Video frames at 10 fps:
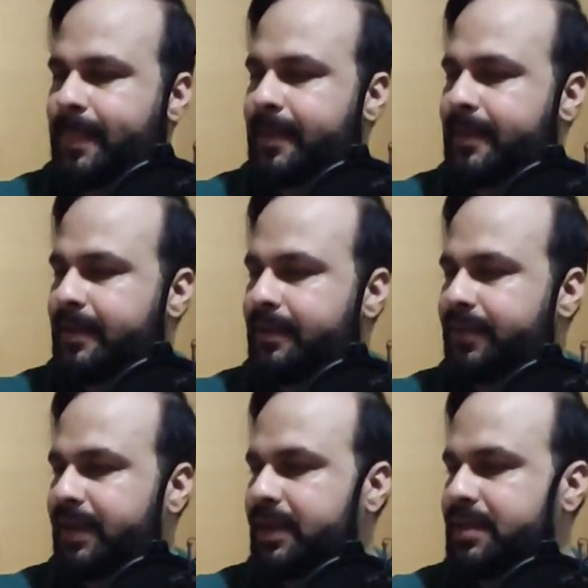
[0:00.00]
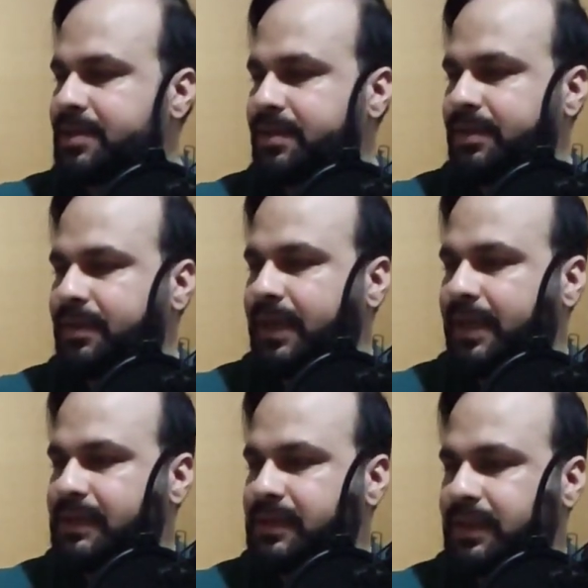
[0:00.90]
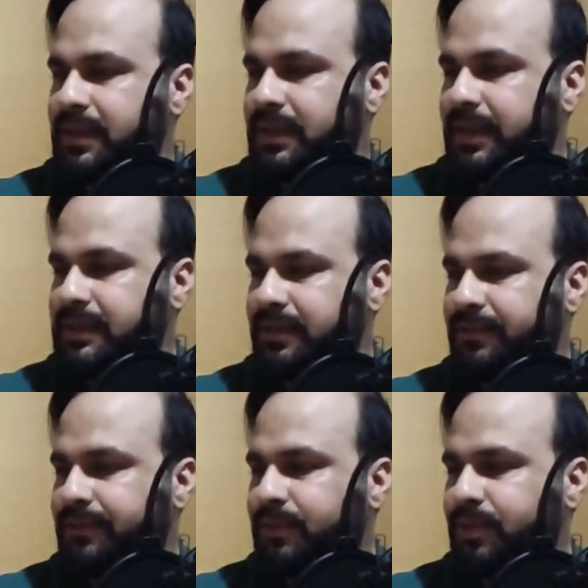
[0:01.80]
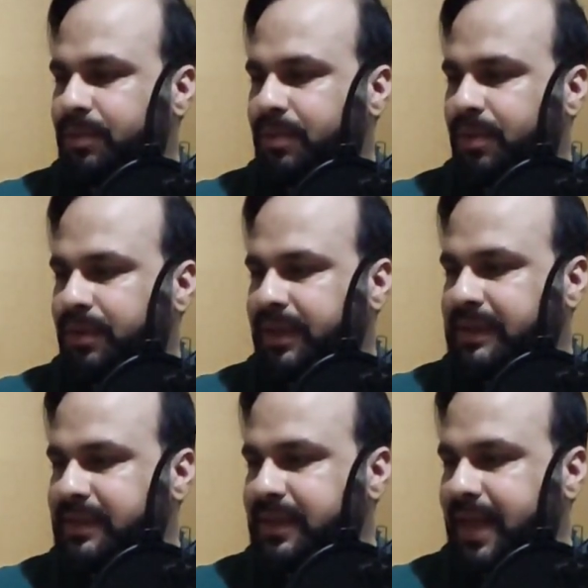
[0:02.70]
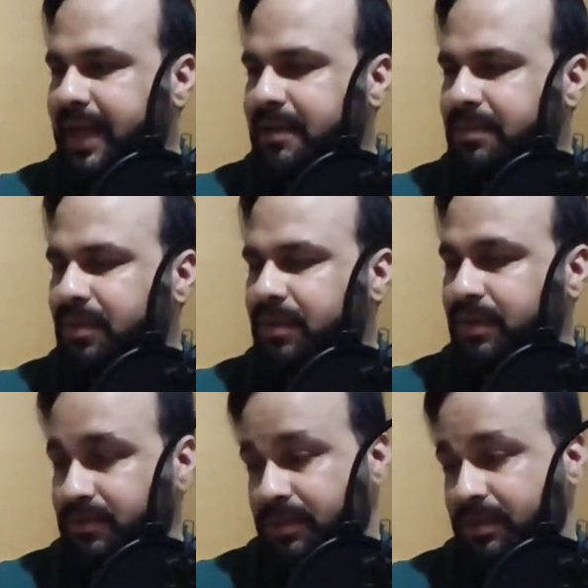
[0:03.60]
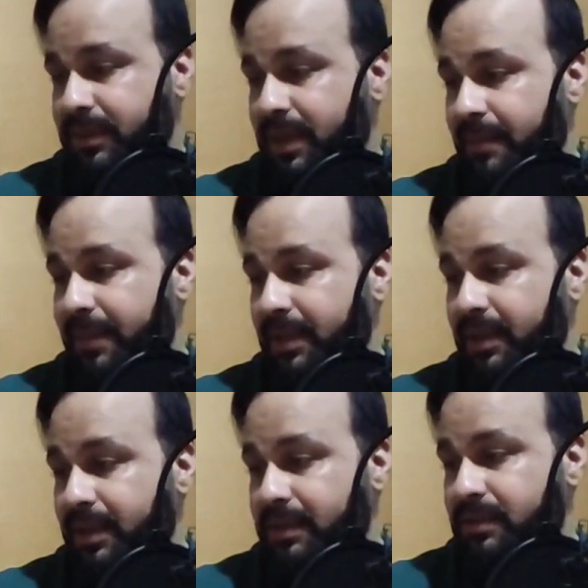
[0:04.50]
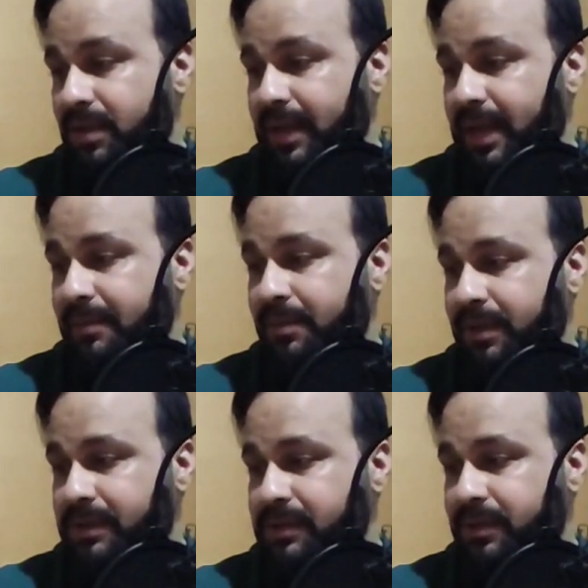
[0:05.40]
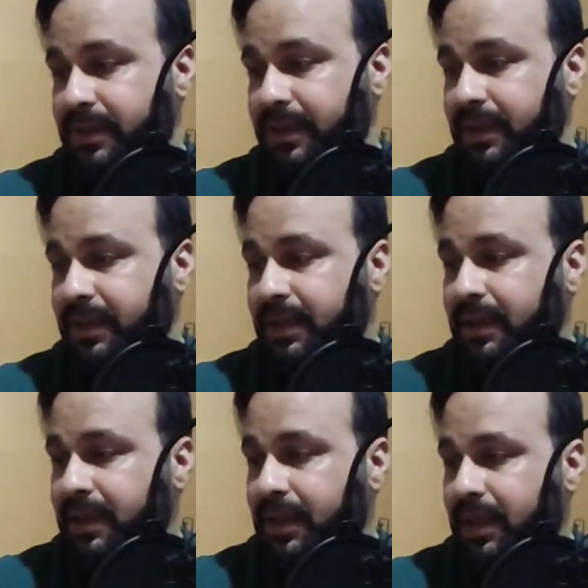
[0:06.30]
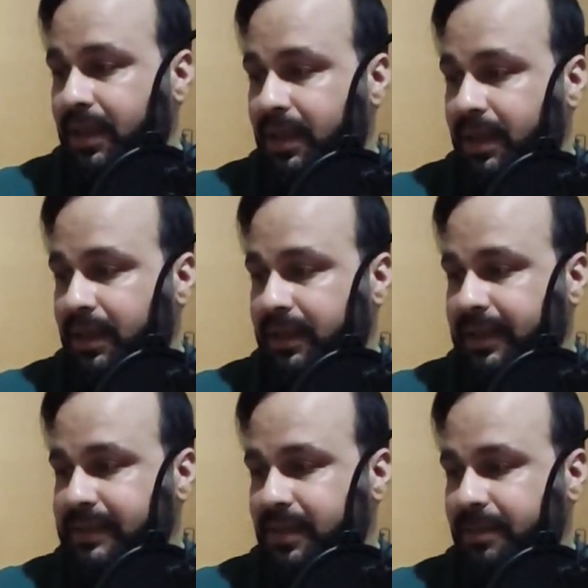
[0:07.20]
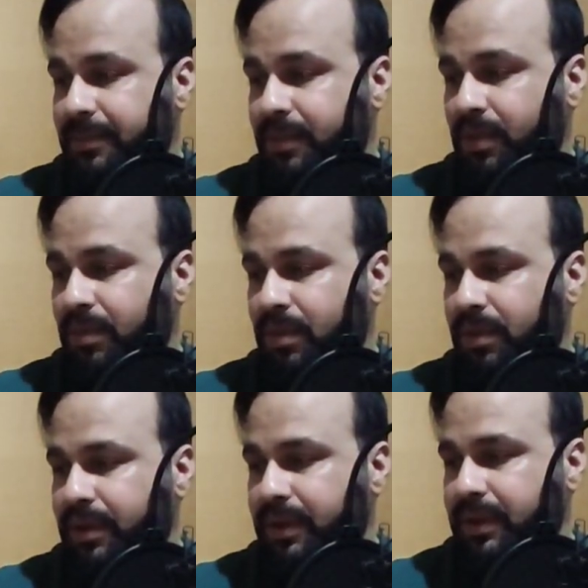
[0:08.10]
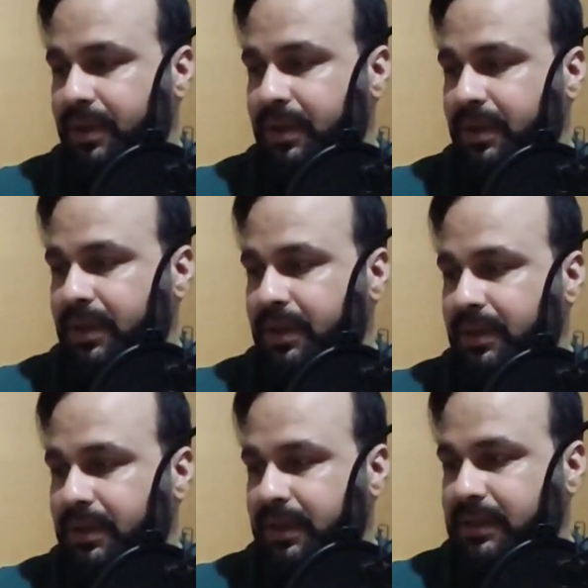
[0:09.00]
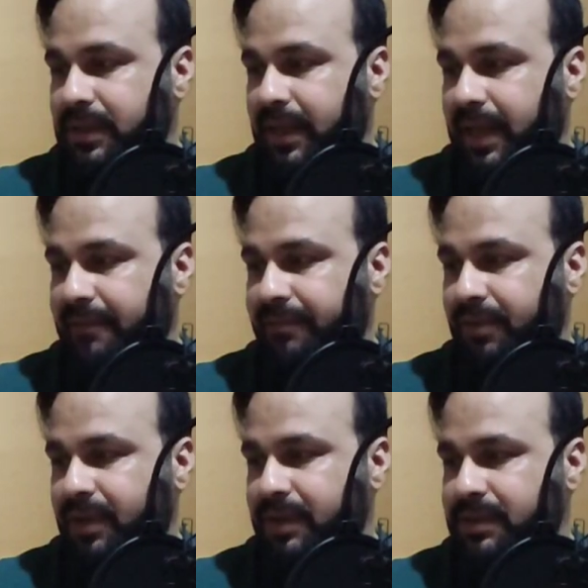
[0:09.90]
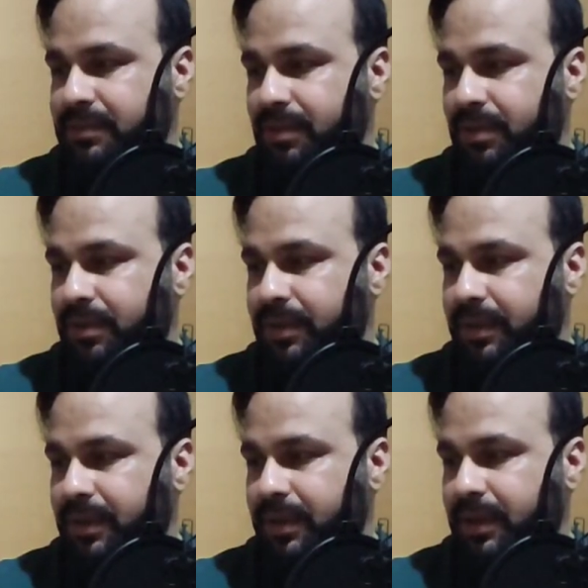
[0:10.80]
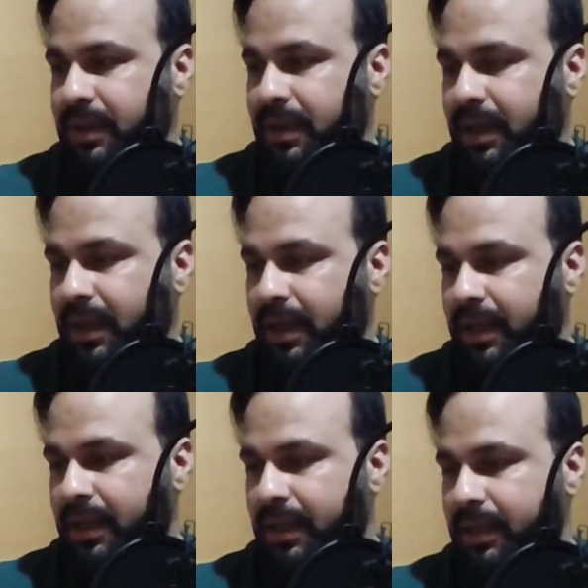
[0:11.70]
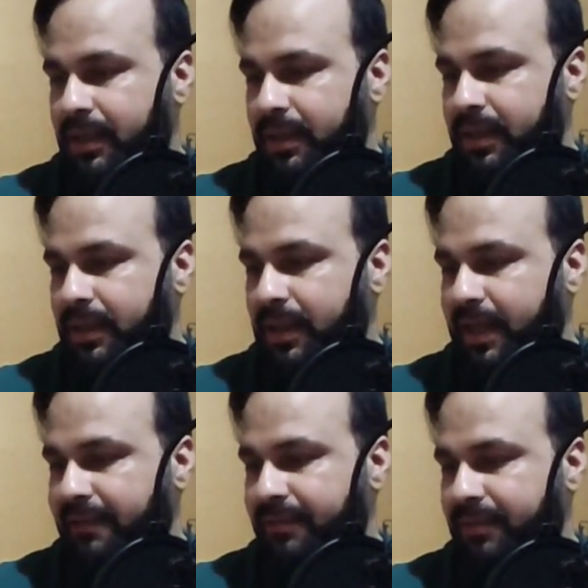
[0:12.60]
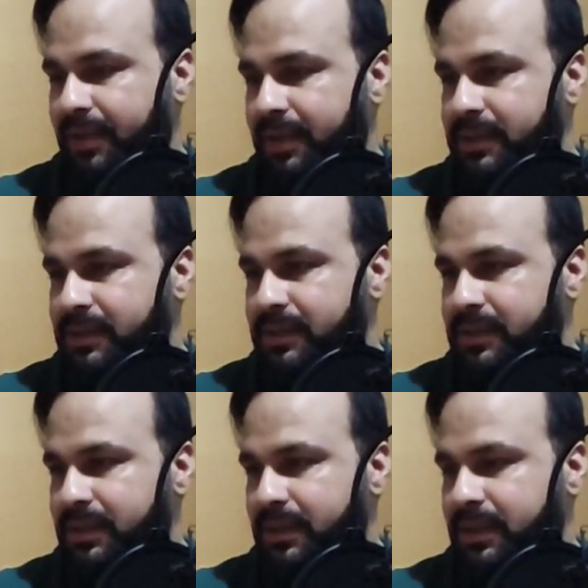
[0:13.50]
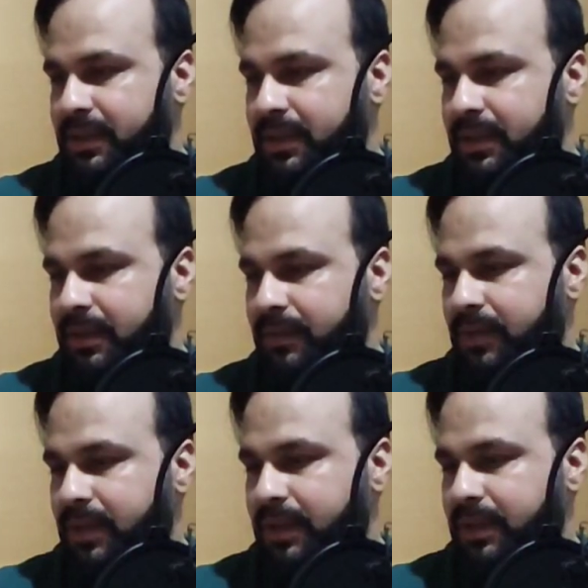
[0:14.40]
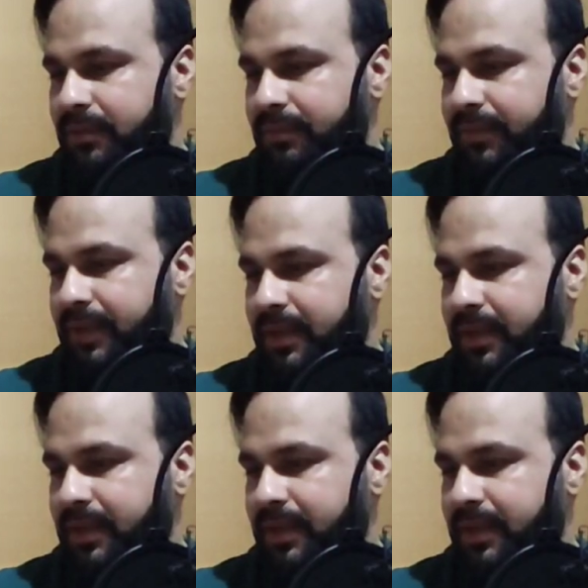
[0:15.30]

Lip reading: if I can show you guys, there is a food mode, there is a night mode. So yeah, I mean, it has got night mode, is a good thing. There is a pro mode, there is a live focus mode, and in live focus, what are the effect